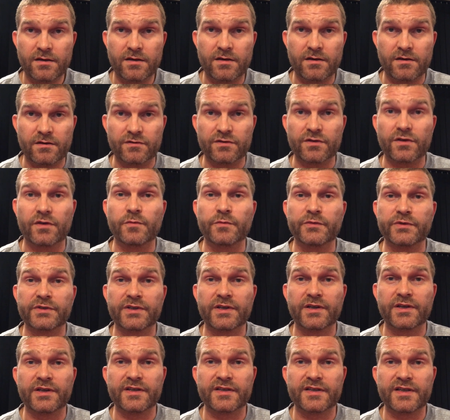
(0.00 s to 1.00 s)
was almost
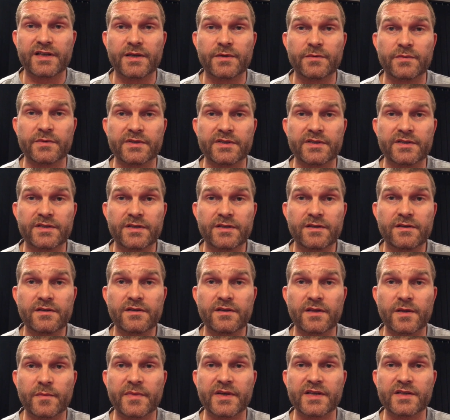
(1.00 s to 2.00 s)
gonna say it was
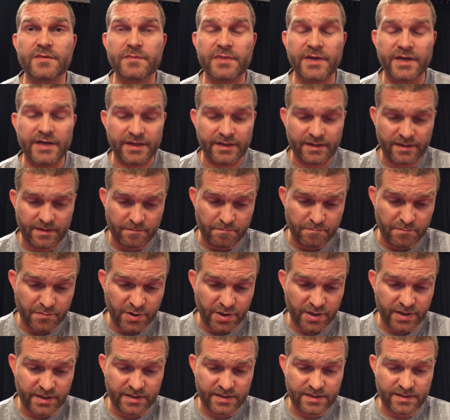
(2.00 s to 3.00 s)
the best part,
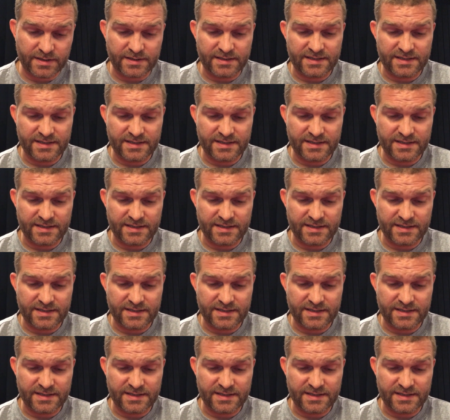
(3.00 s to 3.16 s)
but